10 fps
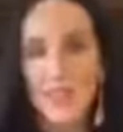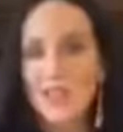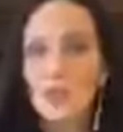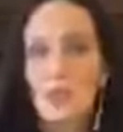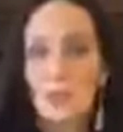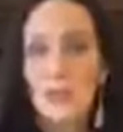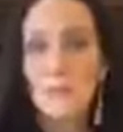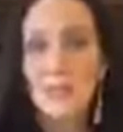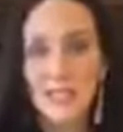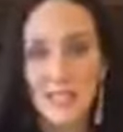that you will be
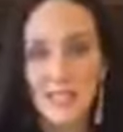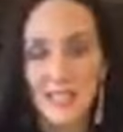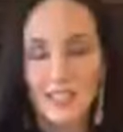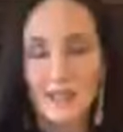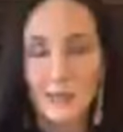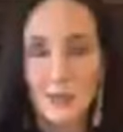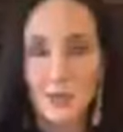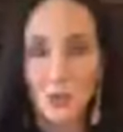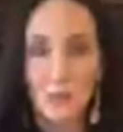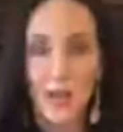missing from the
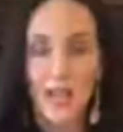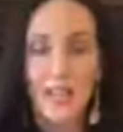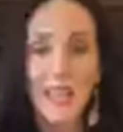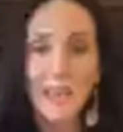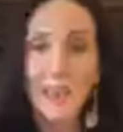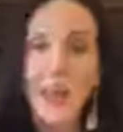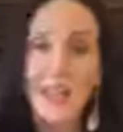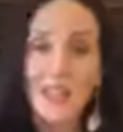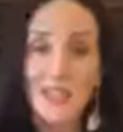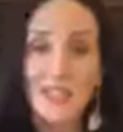store-bought. But
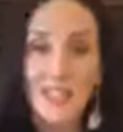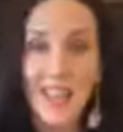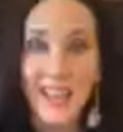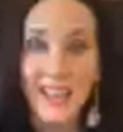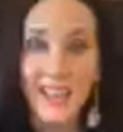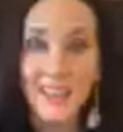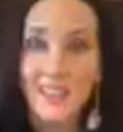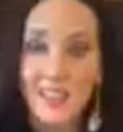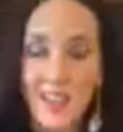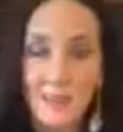I understand that there's
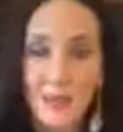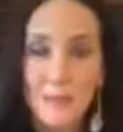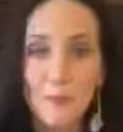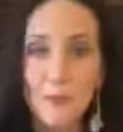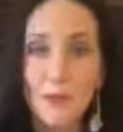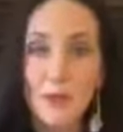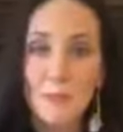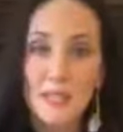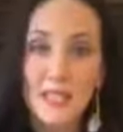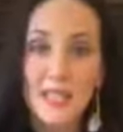a lot of people who are
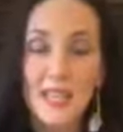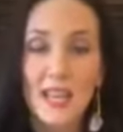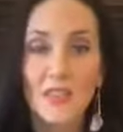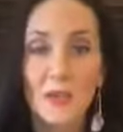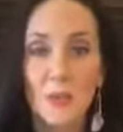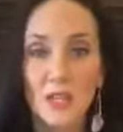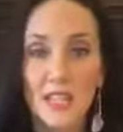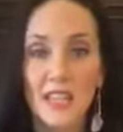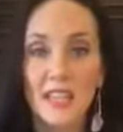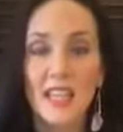busy and they're
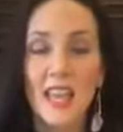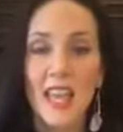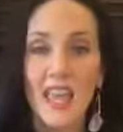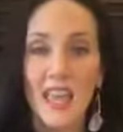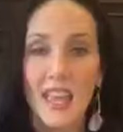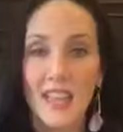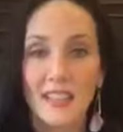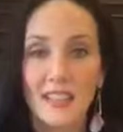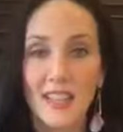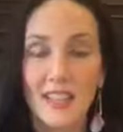working,
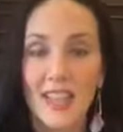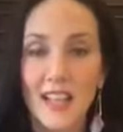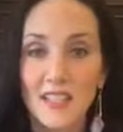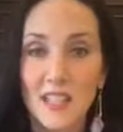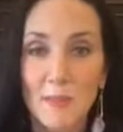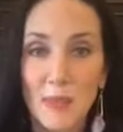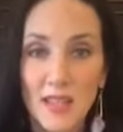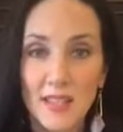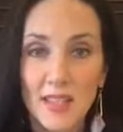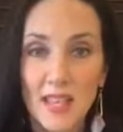and that's the
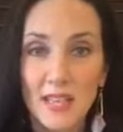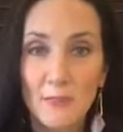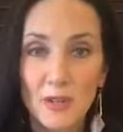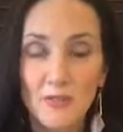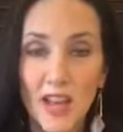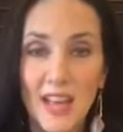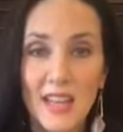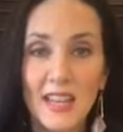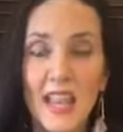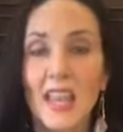best that they can
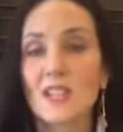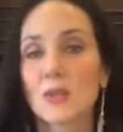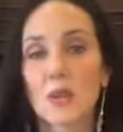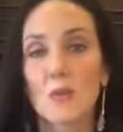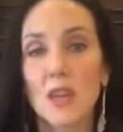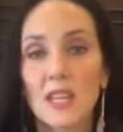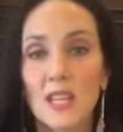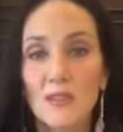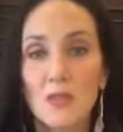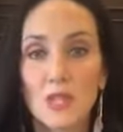provide. And so I want to
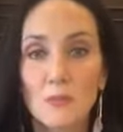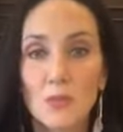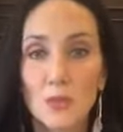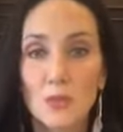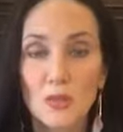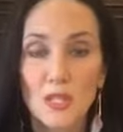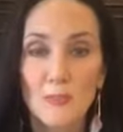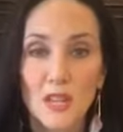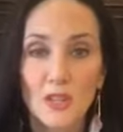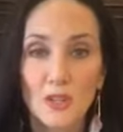give you some tools to
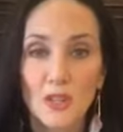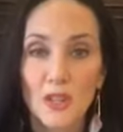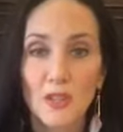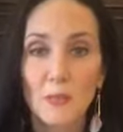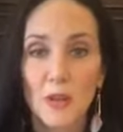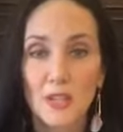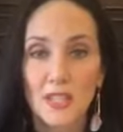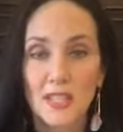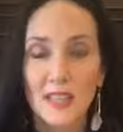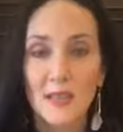make sure that you're
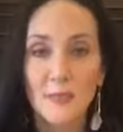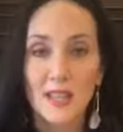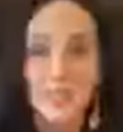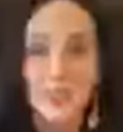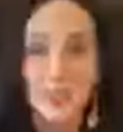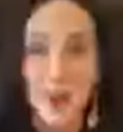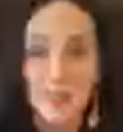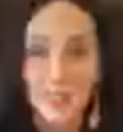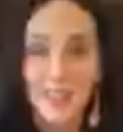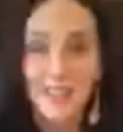purchasing the best
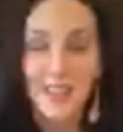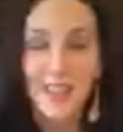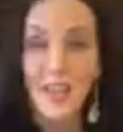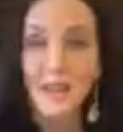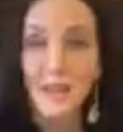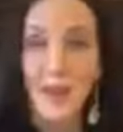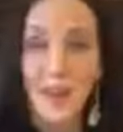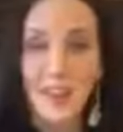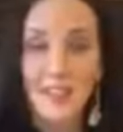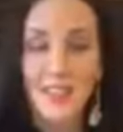quality
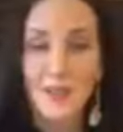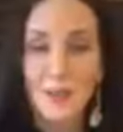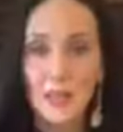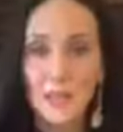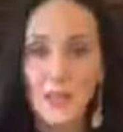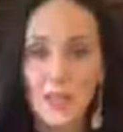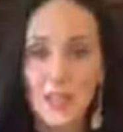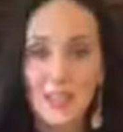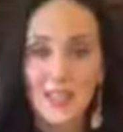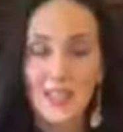broth that you can
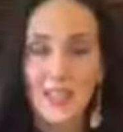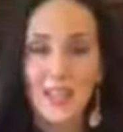make